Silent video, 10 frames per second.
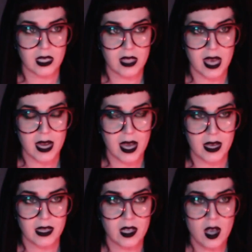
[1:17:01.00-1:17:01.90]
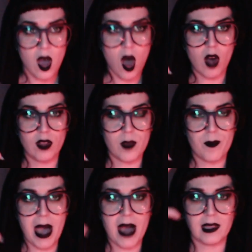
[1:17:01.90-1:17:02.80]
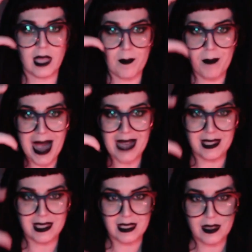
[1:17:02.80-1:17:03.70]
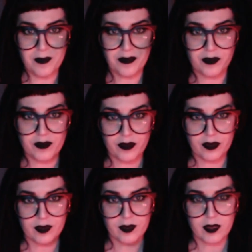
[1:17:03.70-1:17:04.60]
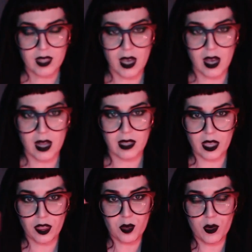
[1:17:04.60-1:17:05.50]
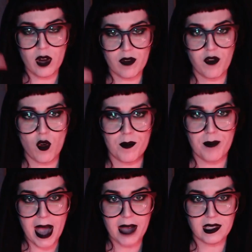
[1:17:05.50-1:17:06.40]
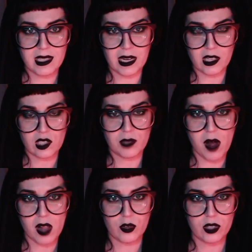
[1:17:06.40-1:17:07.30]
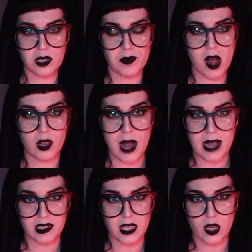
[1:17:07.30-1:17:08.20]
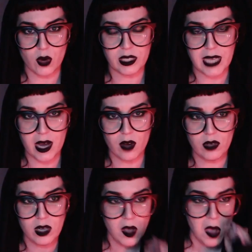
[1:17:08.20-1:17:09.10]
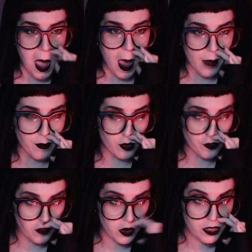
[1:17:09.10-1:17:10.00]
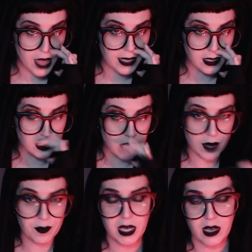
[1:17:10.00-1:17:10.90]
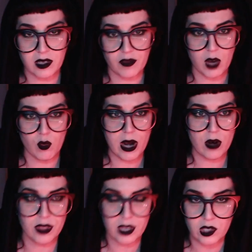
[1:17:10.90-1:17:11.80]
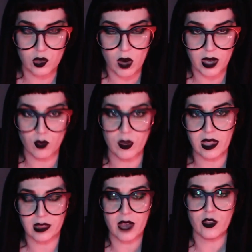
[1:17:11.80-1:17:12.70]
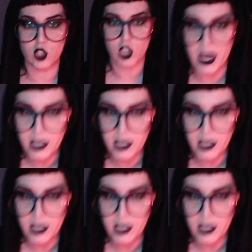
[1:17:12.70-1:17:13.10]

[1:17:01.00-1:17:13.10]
that had on the back like bats. Uh, like three or four bats getting smaller and smaller as they go down. I prefer that design because if I wear this one with a leather jacket